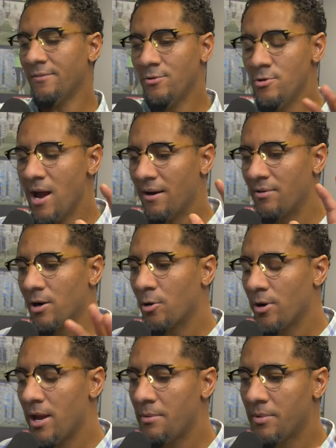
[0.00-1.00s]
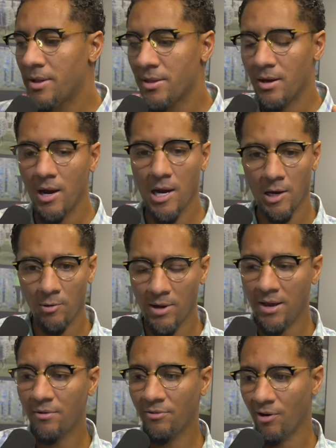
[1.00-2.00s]
If you have a grandmother or a
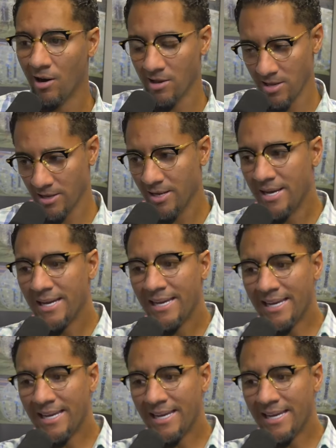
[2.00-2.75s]
grandfather